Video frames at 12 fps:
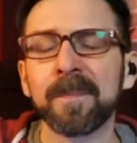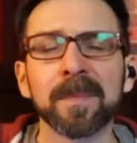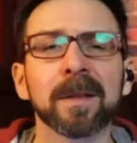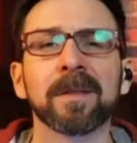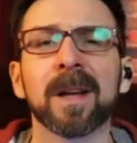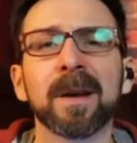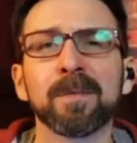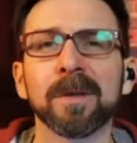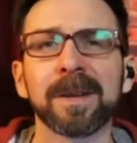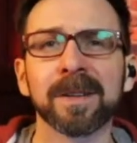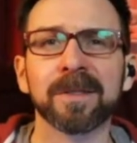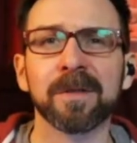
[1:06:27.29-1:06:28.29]
Library
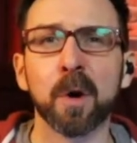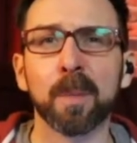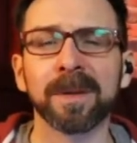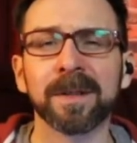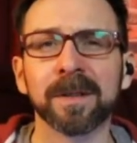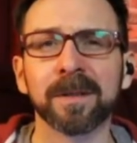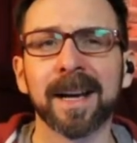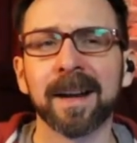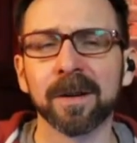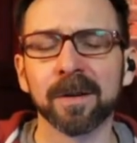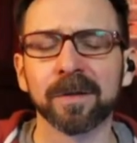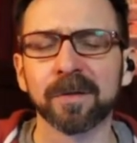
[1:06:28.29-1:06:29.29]
doesn't open till
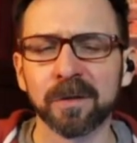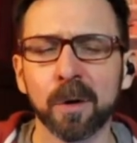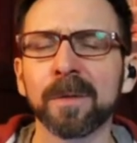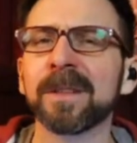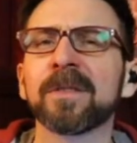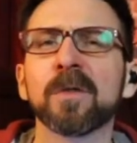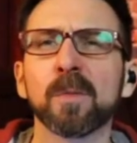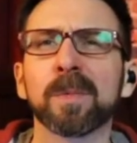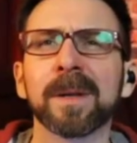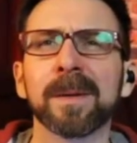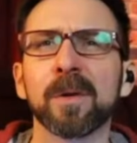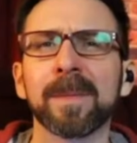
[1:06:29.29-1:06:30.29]
later. There's only so
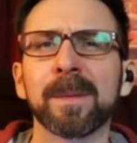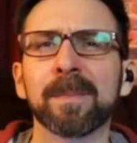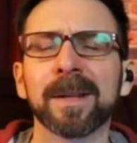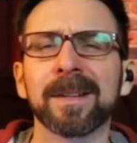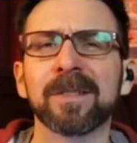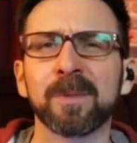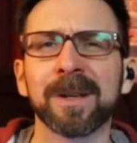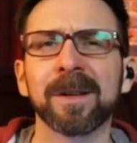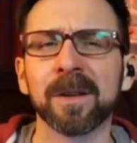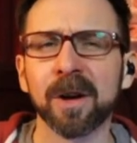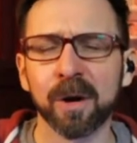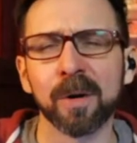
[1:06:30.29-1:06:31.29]
many places we can
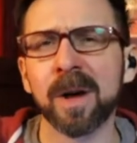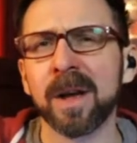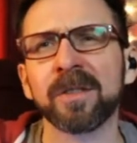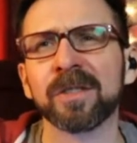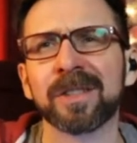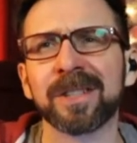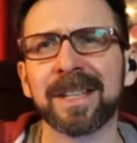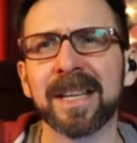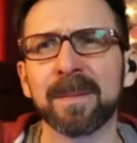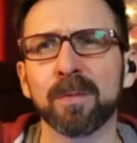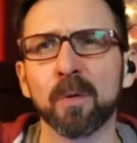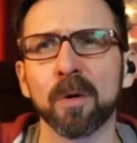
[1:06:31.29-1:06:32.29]
go just to keep
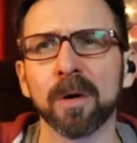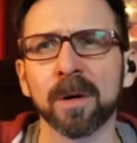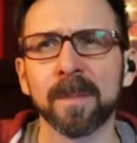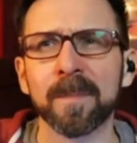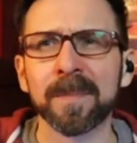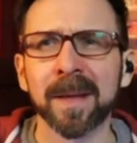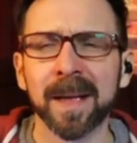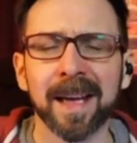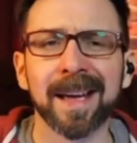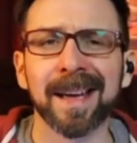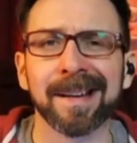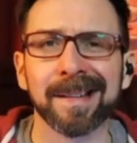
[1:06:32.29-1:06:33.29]
warm,
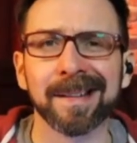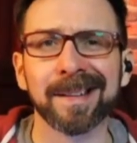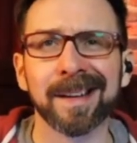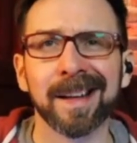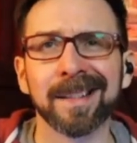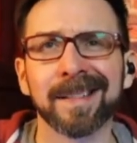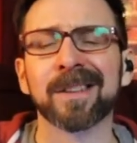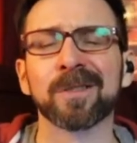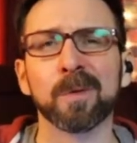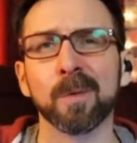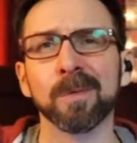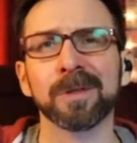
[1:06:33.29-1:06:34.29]
and that's what
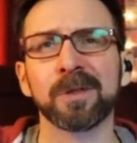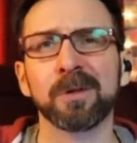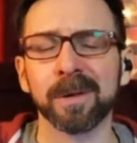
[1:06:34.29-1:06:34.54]
we're doing.